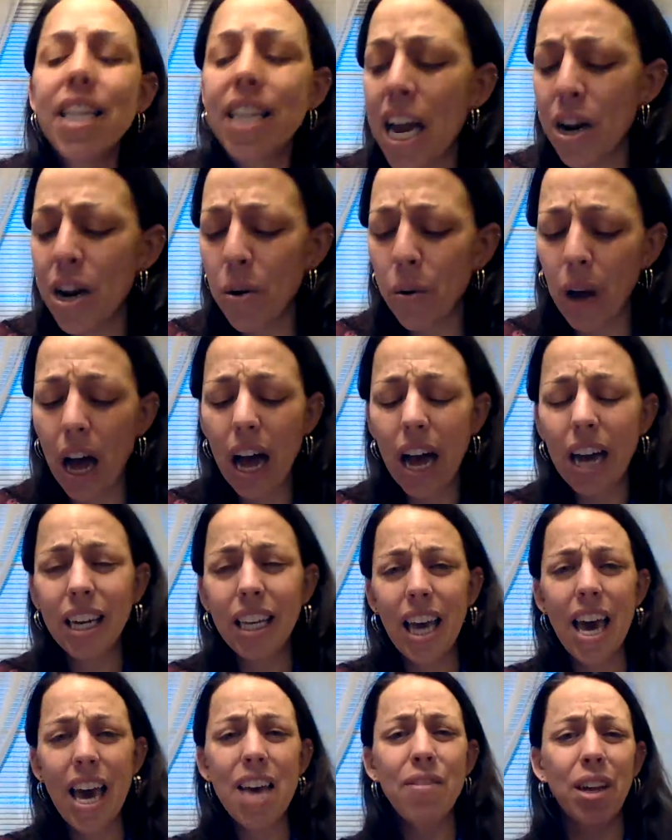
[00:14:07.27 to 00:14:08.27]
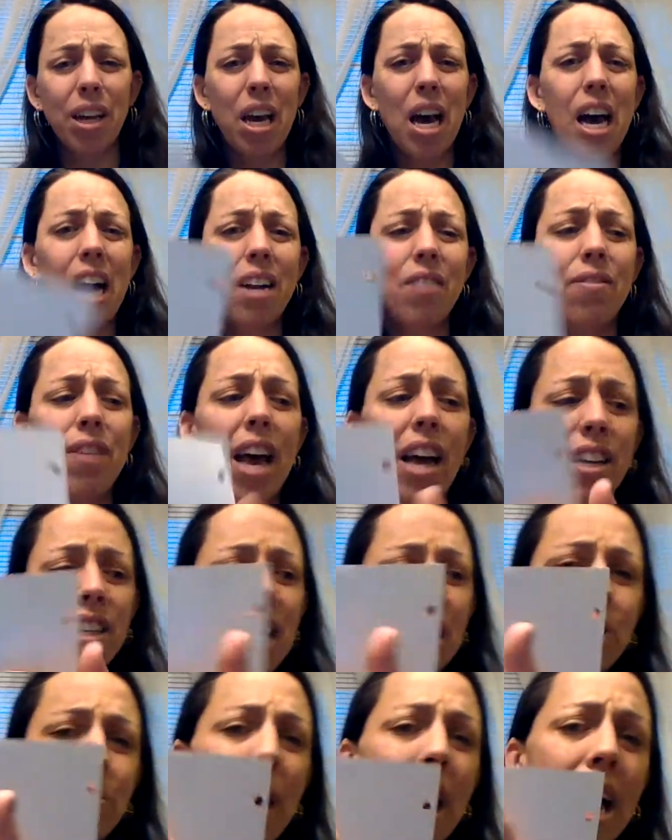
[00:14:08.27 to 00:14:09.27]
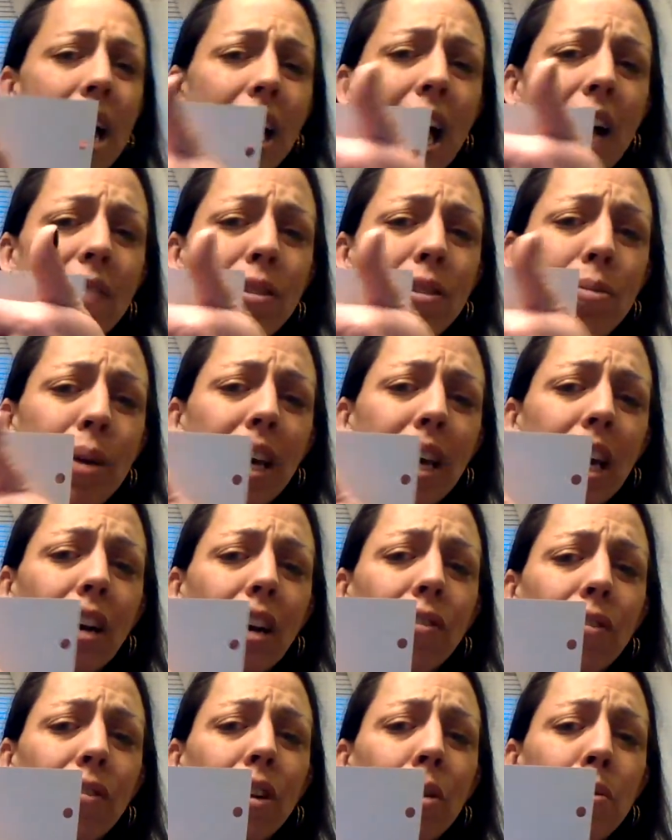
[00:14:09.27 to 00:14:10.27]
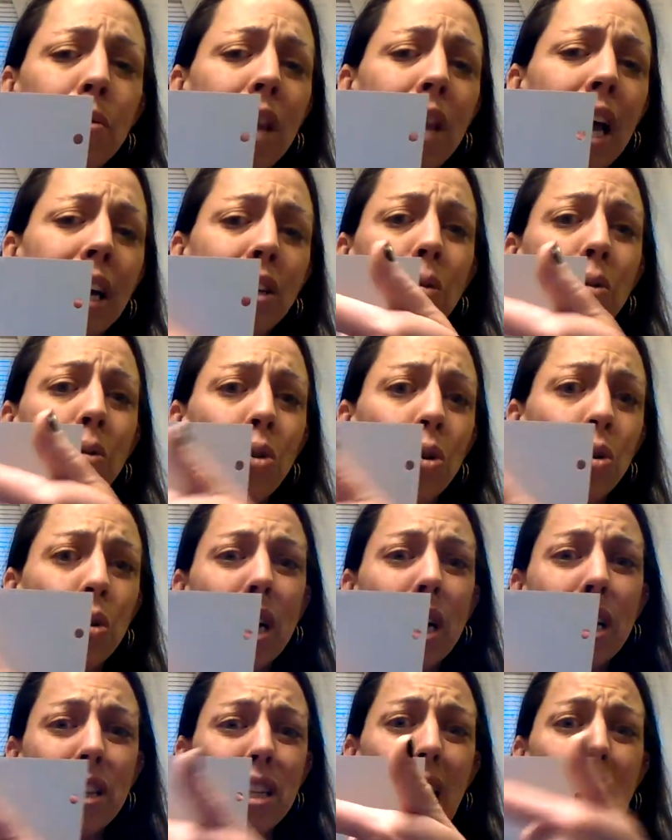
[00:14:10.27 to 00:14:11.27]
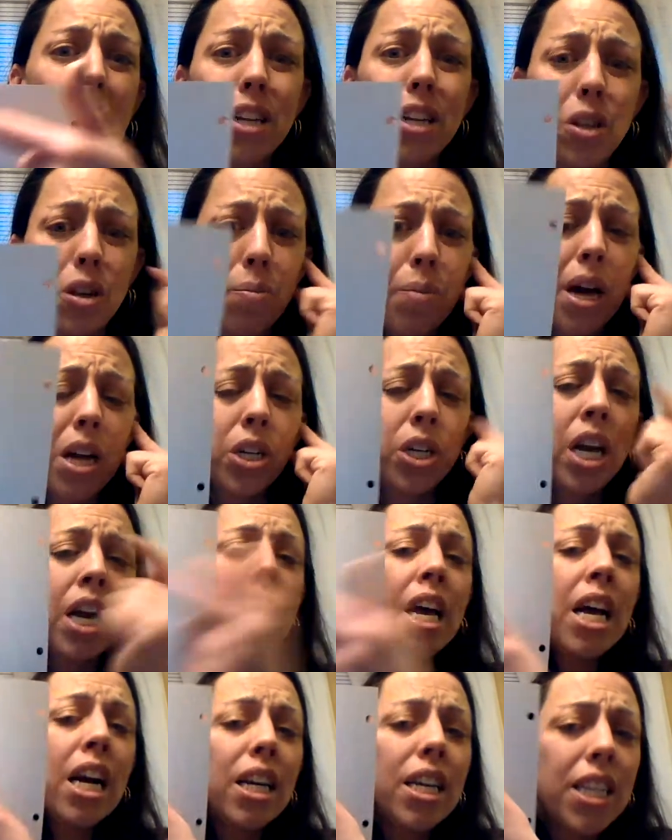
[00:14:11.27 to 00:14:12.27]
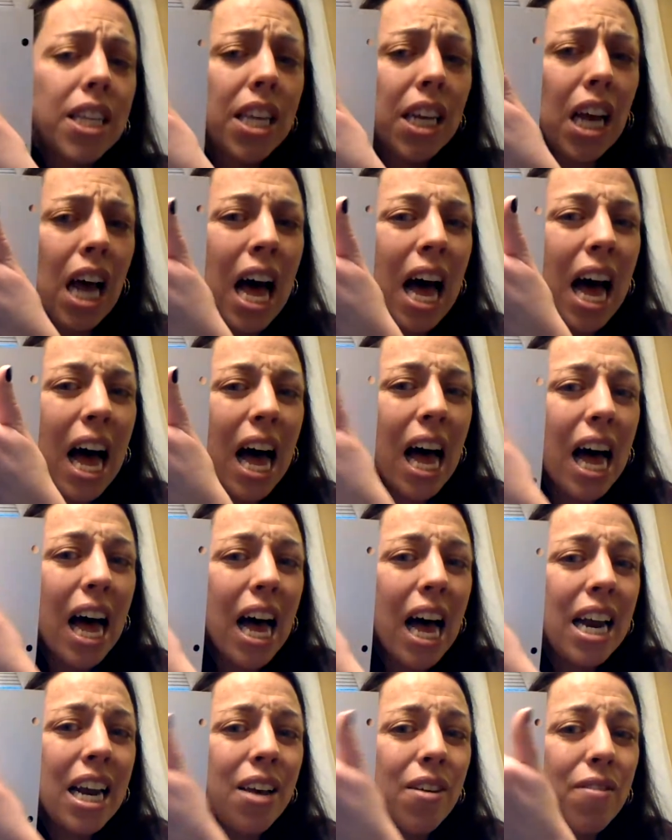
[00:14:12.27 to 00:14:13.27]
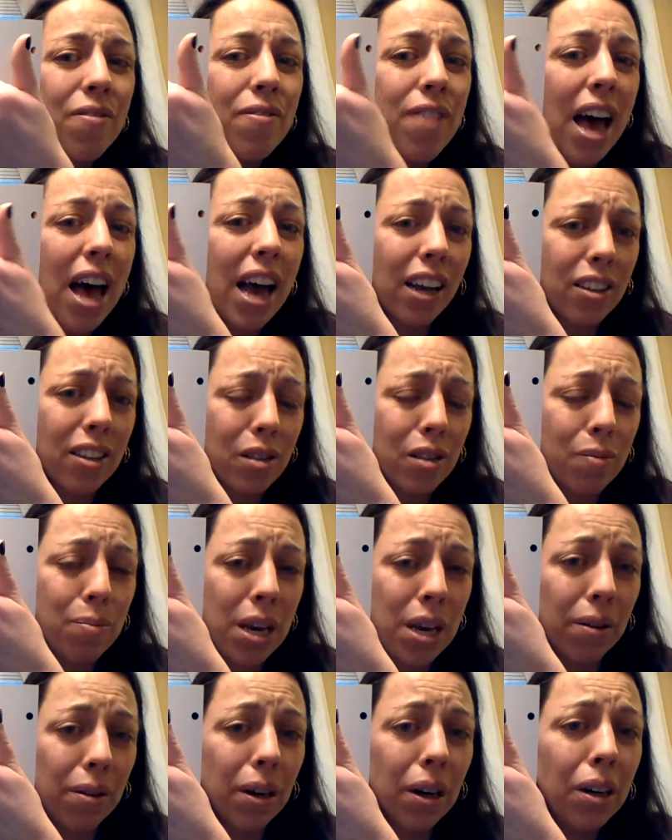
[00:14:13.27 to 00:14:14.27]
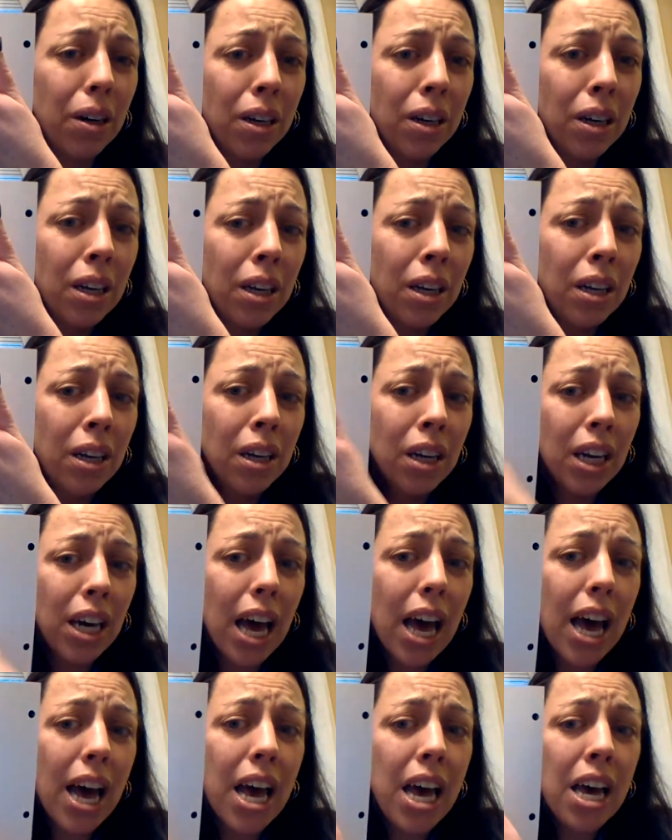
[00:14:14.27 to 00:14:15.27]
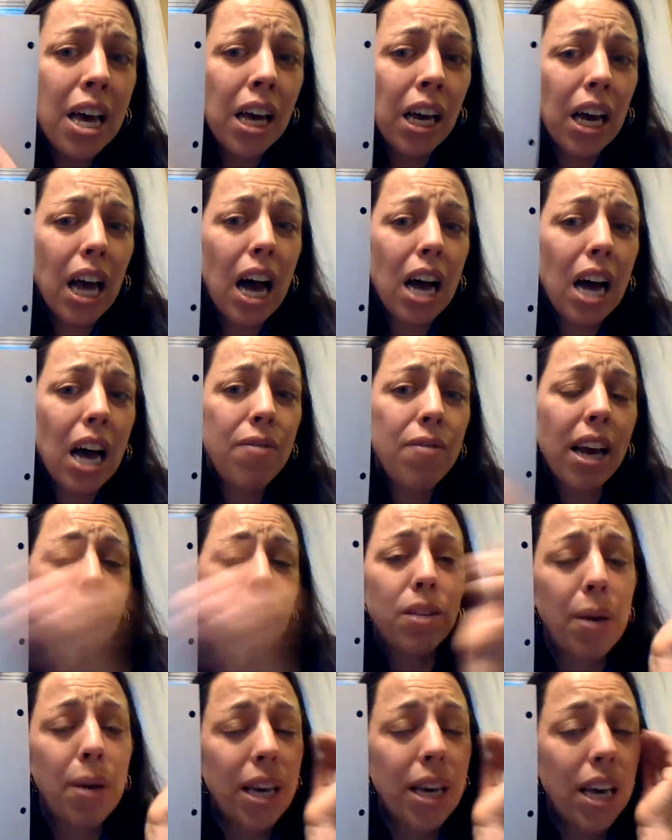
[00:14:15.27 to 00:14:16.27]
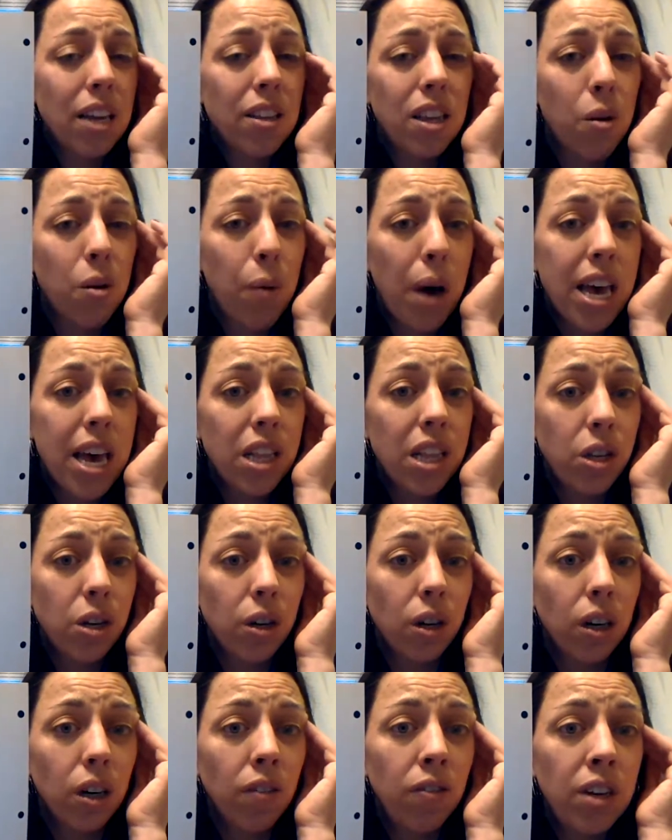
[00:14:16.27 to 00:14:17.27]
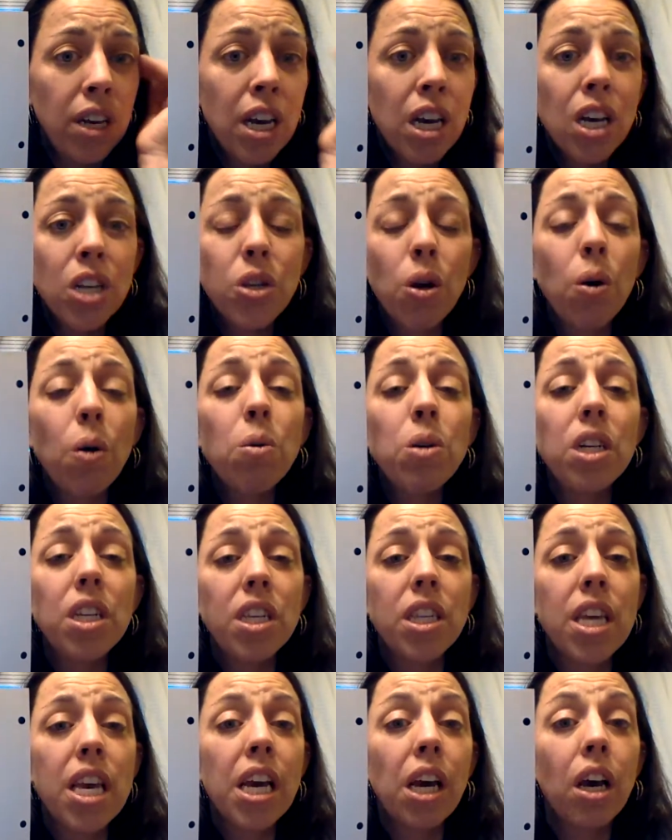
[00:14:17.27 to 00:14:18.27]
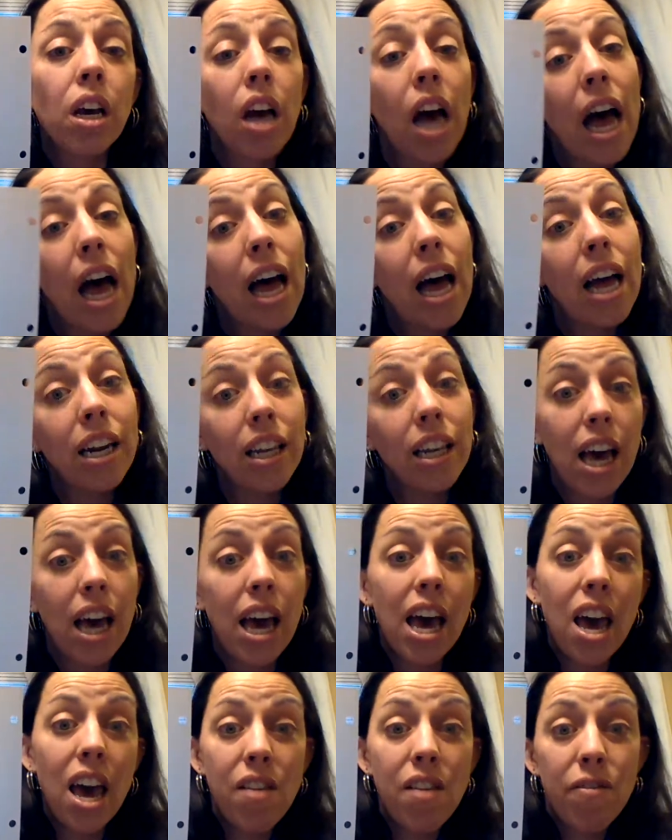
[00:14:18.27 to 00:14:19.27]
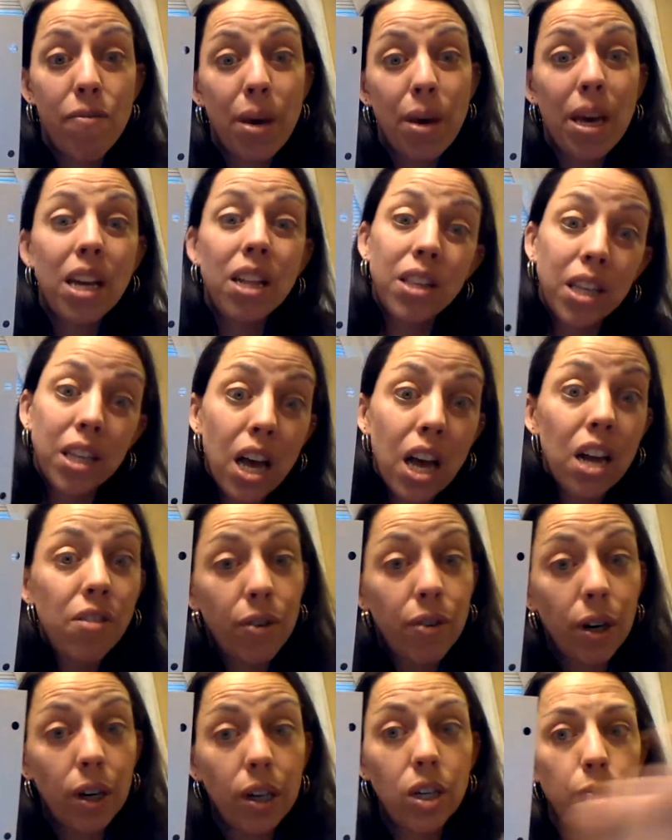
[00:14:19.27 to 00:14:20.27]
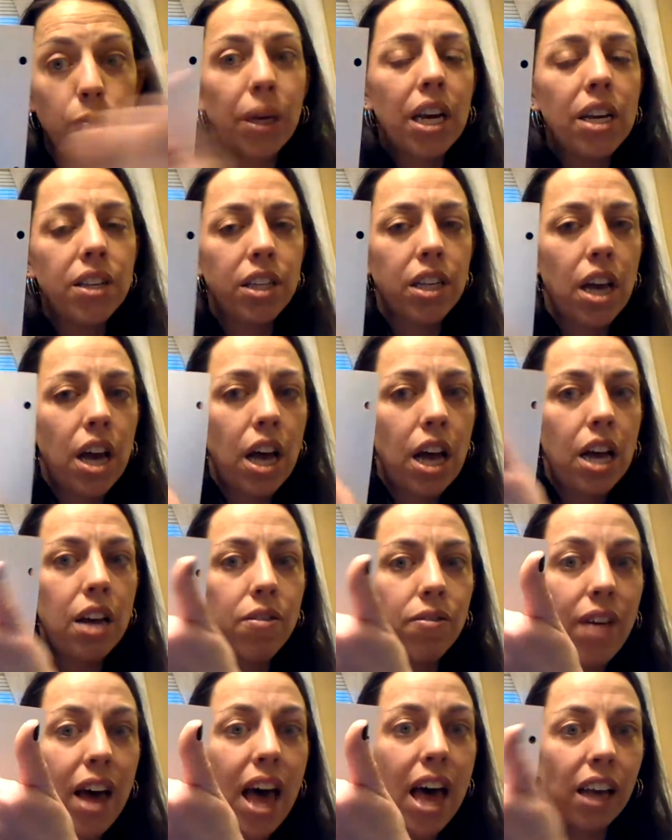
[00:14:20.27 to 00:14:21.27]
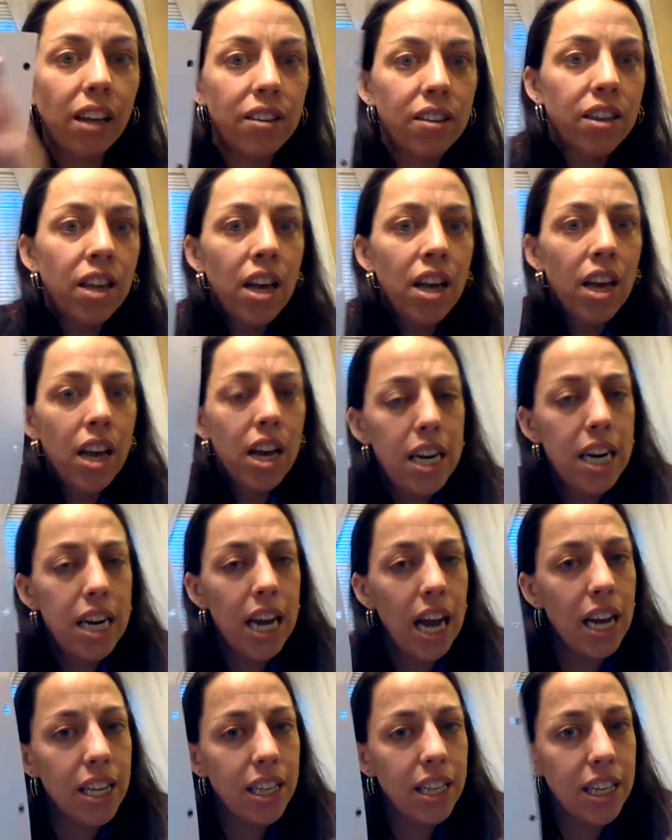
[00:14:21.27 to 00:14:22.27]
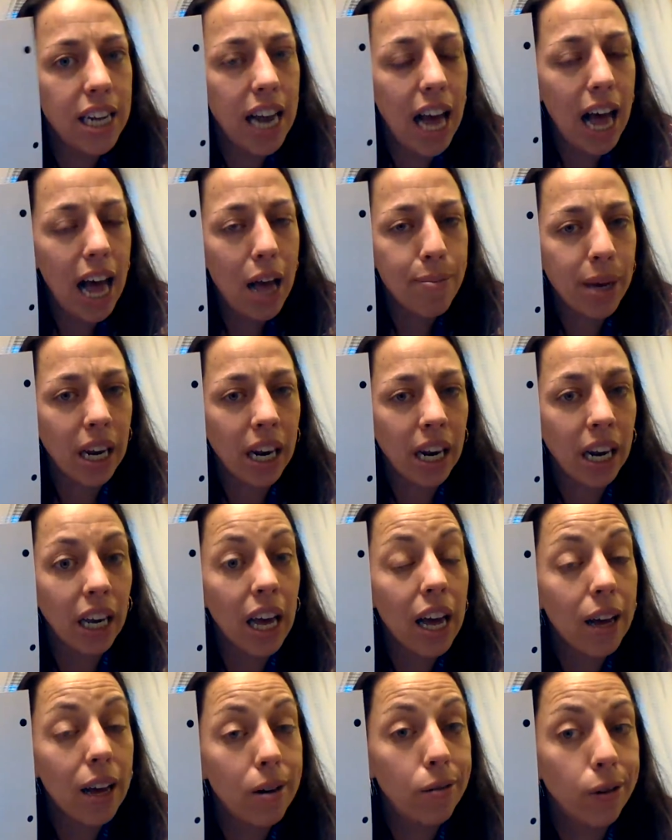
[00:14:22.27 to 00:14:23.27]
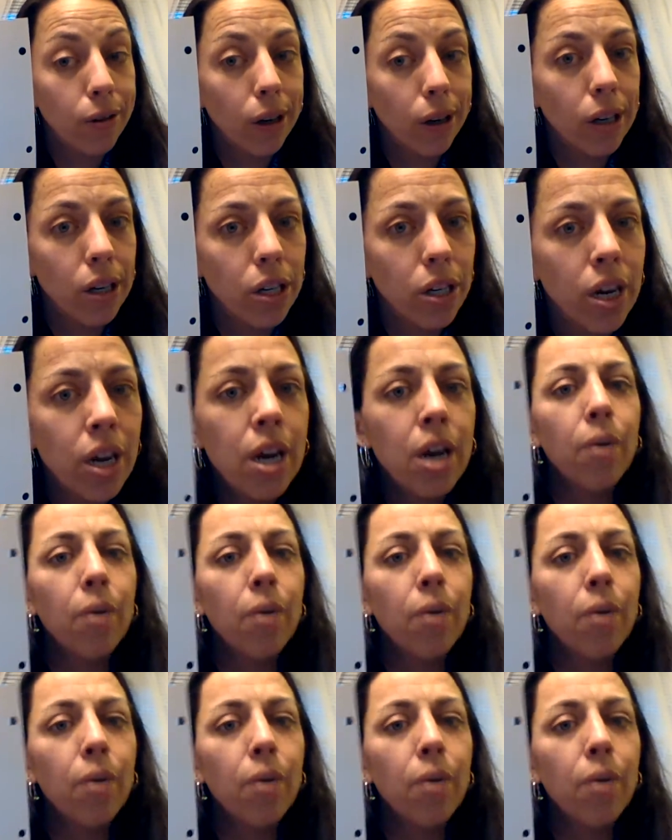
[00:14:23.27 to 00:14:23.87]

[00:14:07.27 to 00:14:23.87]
I know concave and convex. That's why I have to be careful. Like, don't stress the con so much. This is a convex mirror. Okay, convex because of the way it's curved. So don't just think concave means converge, because convex does not mean converge.